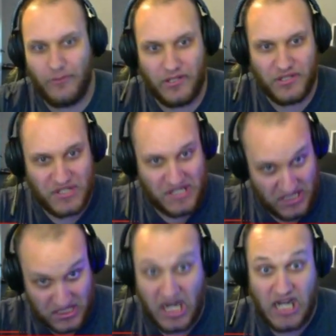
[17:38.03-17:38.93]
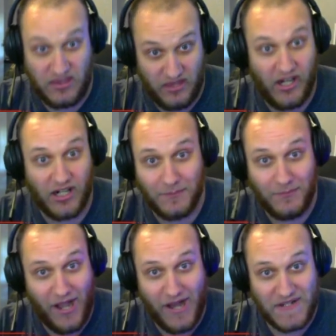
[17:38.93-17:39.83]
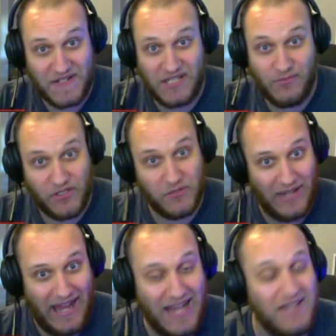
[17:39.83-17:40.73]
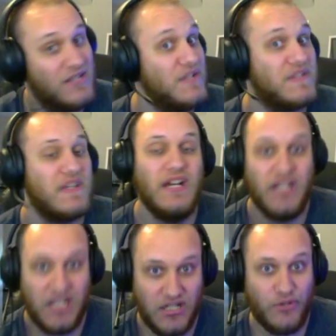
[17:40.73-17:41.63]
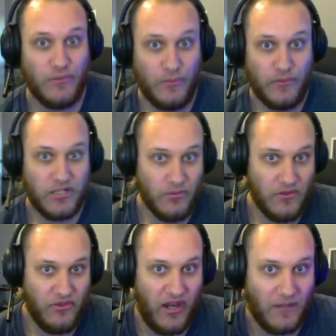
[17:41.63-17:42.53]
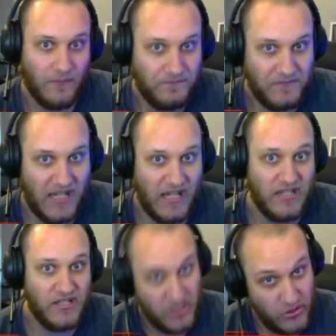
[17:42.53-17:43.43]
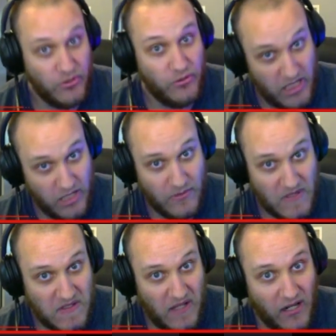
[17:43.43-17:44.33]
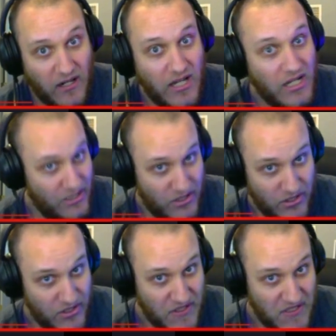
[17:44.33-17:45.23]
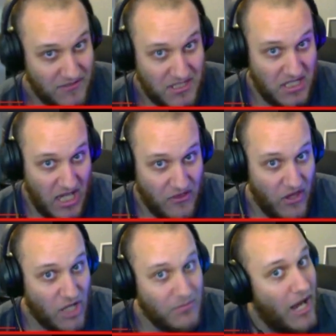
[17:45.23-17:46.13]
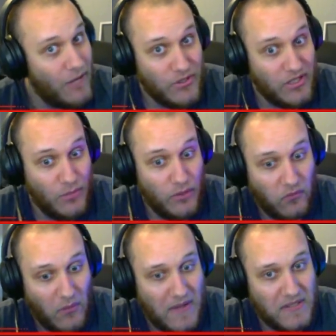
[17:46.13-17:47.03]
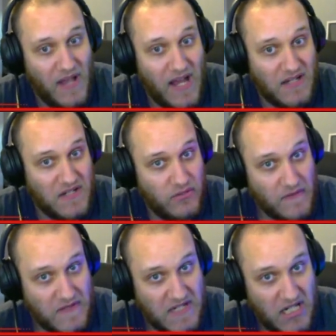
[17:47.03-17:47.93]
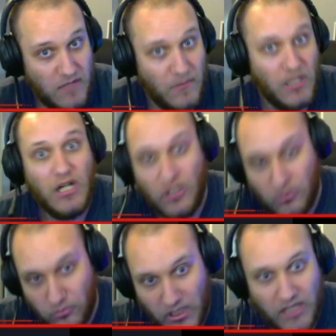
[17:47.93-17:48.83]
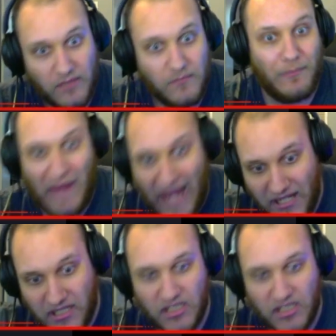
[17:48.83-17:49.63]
have just stayed there, honestly, where you were at, because he knew you were there, and you knew he was there. You should have just stayed there, not really move around a lot, because you would have seen him running back